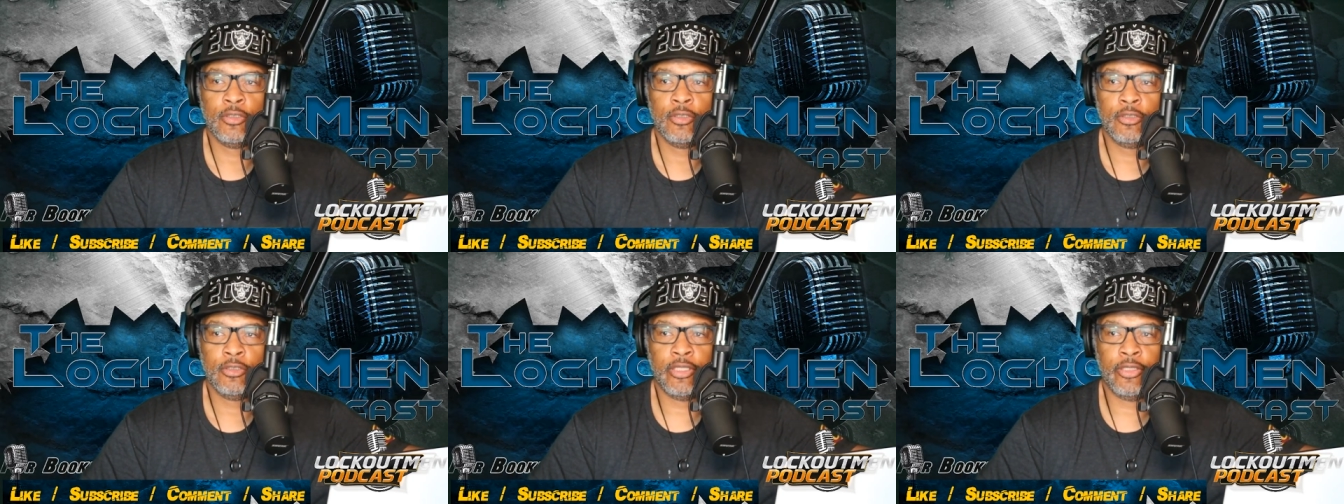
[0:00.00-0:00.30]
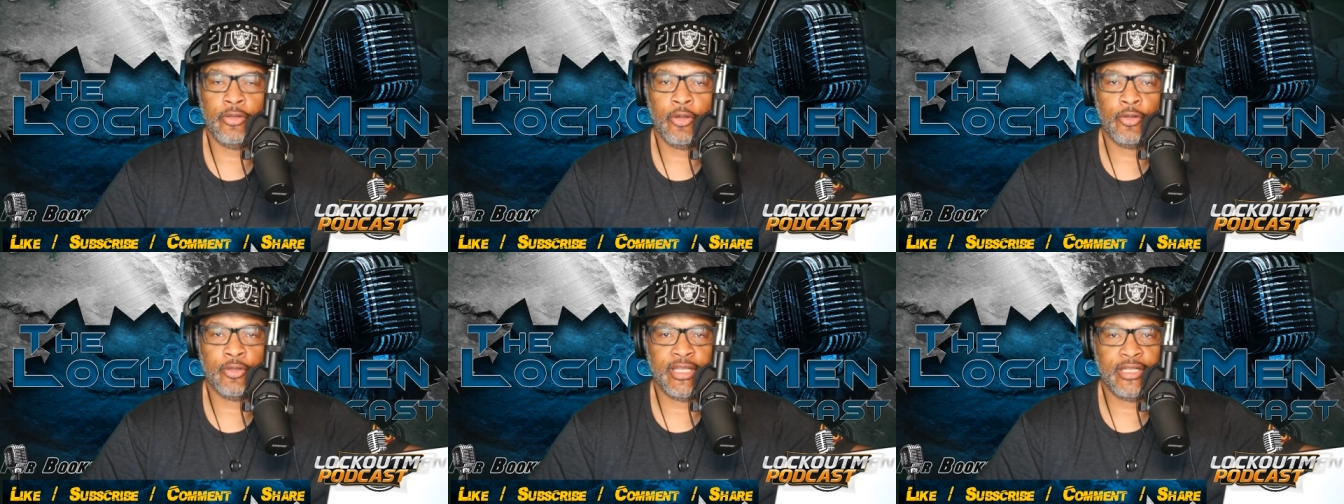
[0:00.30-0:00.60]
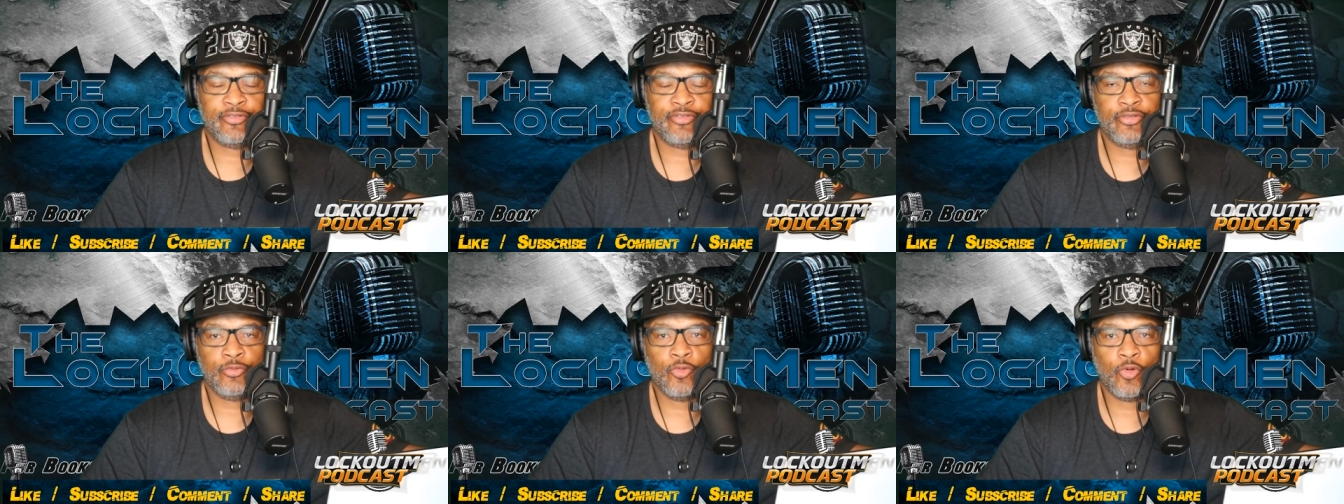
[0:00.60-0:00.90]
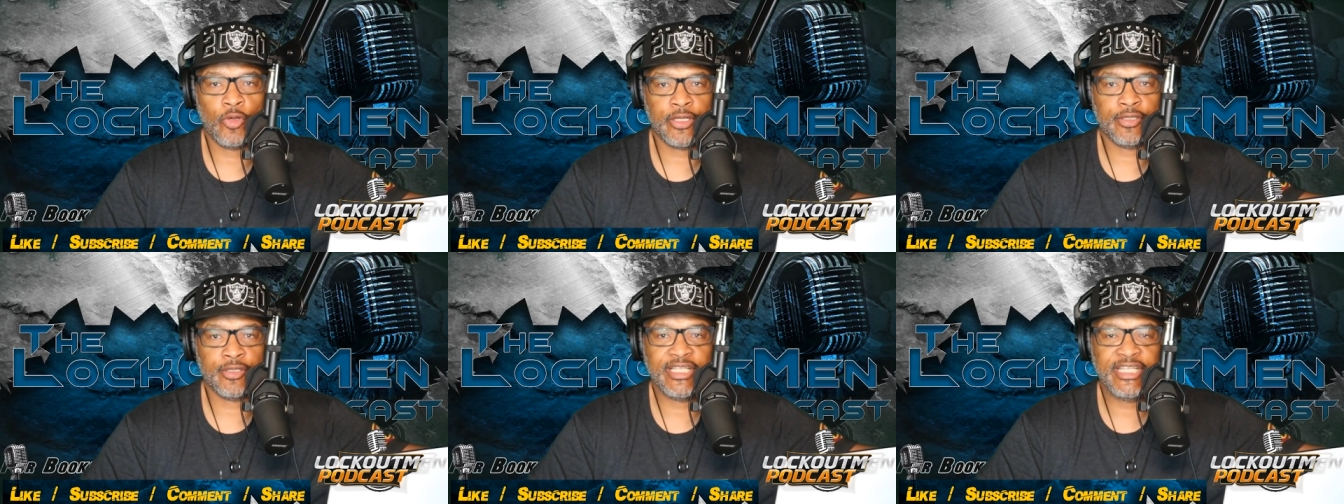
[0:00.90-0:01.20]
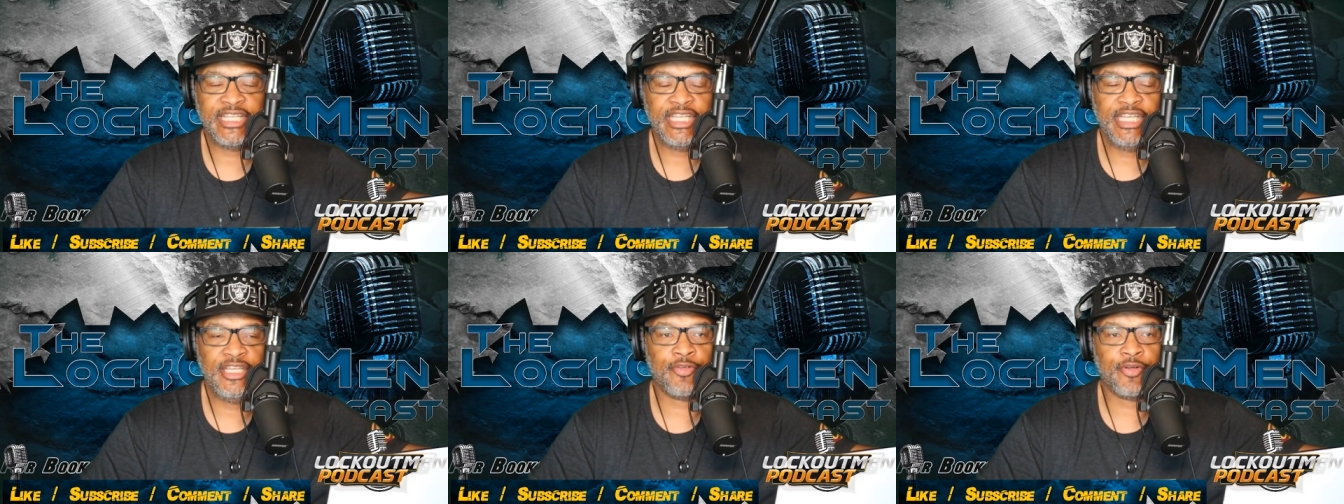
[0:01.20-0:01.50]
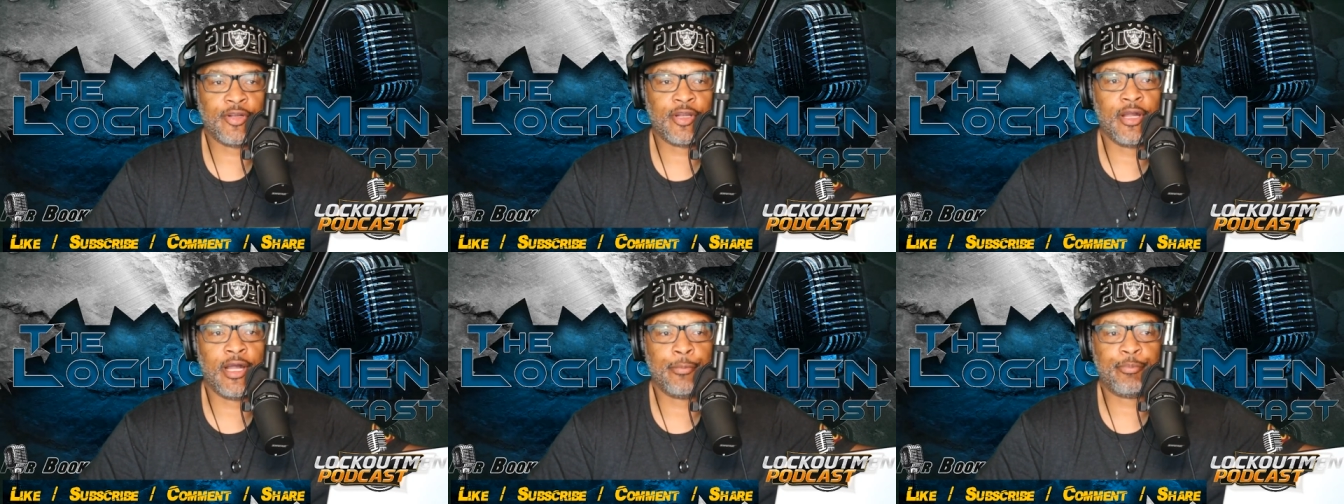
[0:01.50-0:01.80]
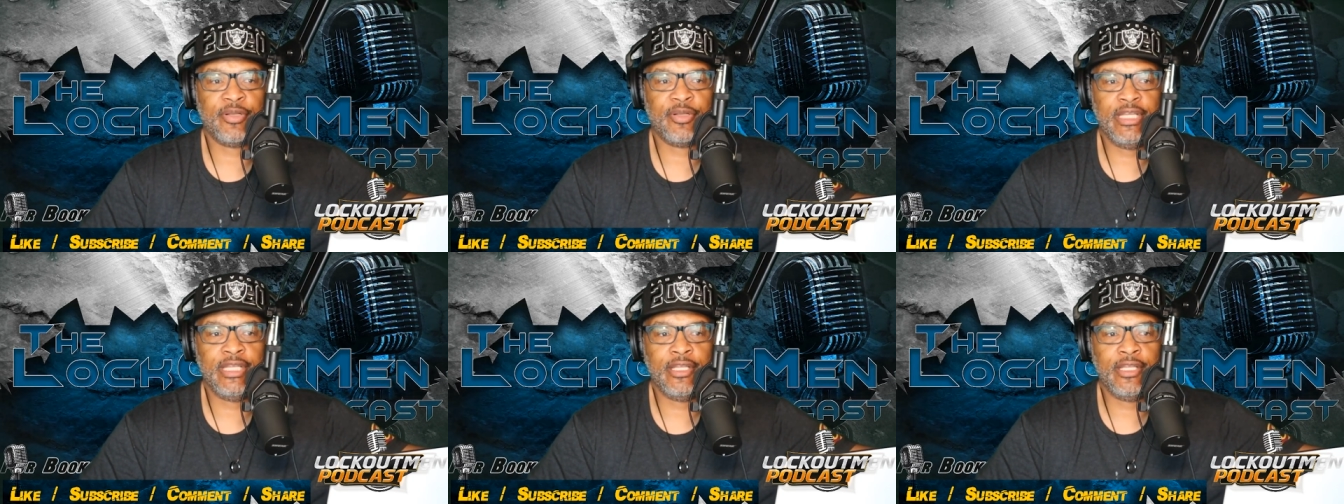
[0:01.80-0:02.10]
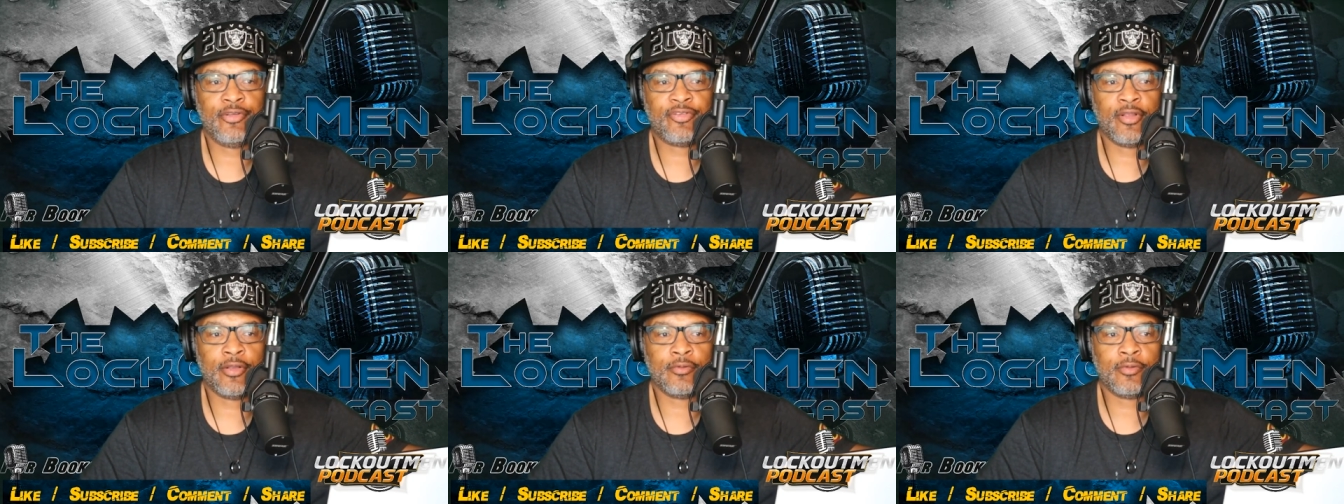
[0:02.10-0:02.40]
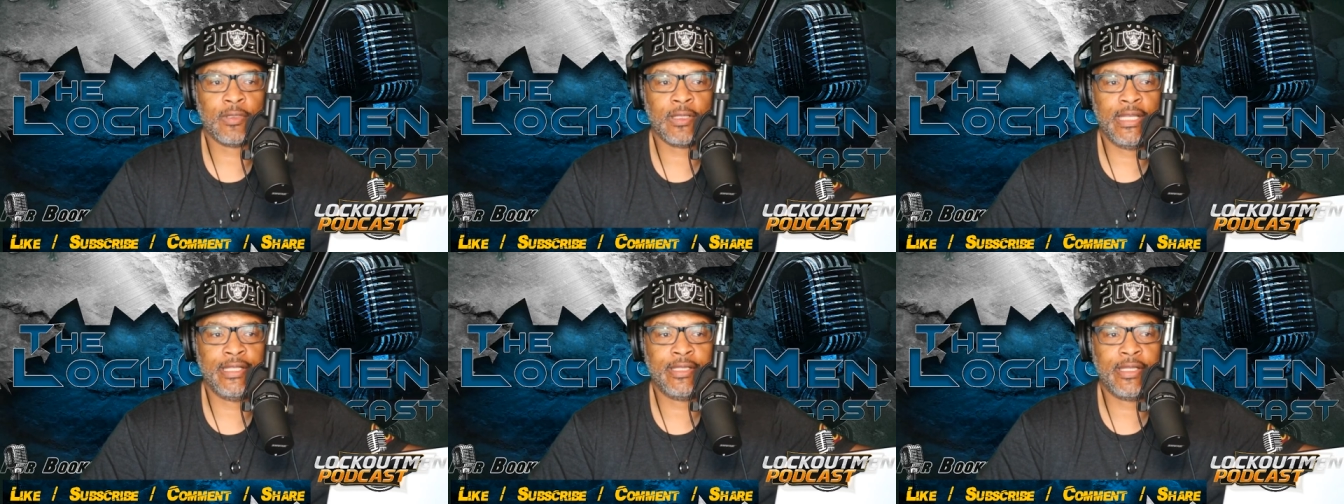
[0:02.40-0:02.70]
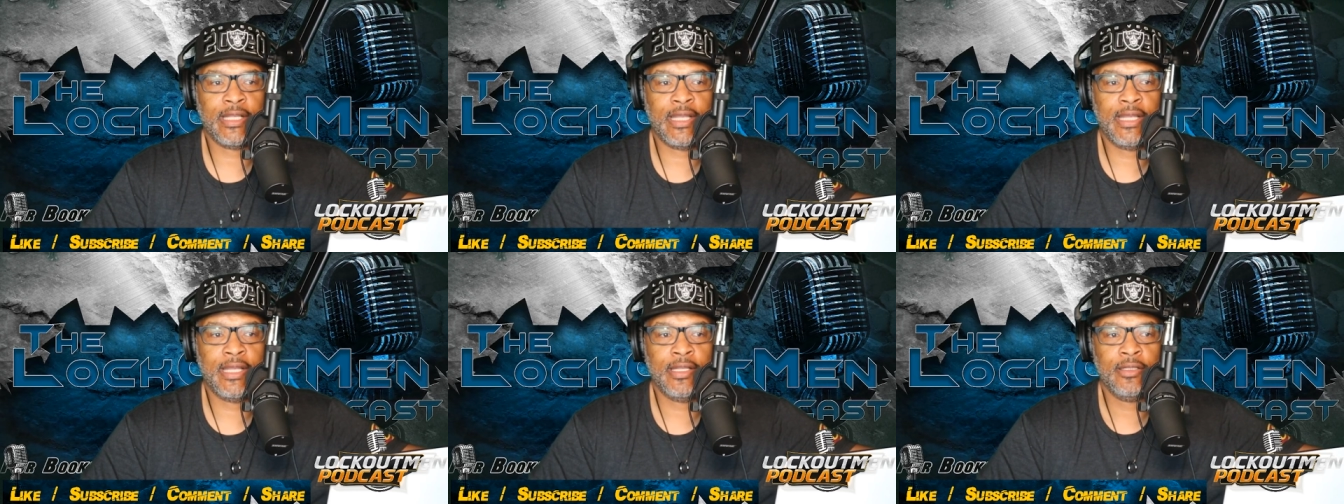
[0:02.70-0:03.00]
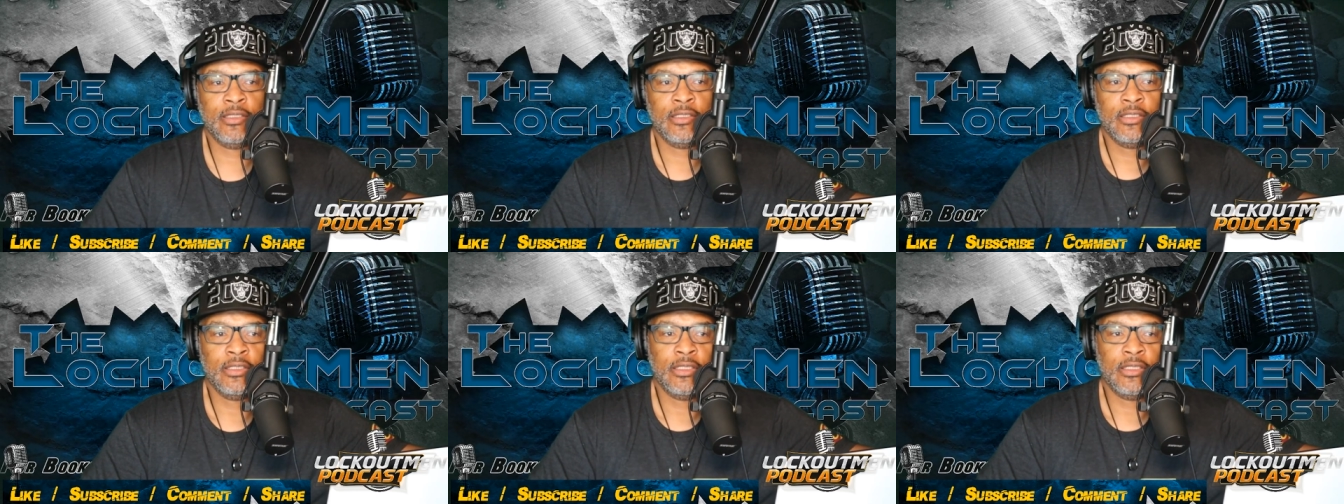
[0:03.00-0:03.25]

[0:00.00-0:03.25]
you know, that you want to leave a company or something like that.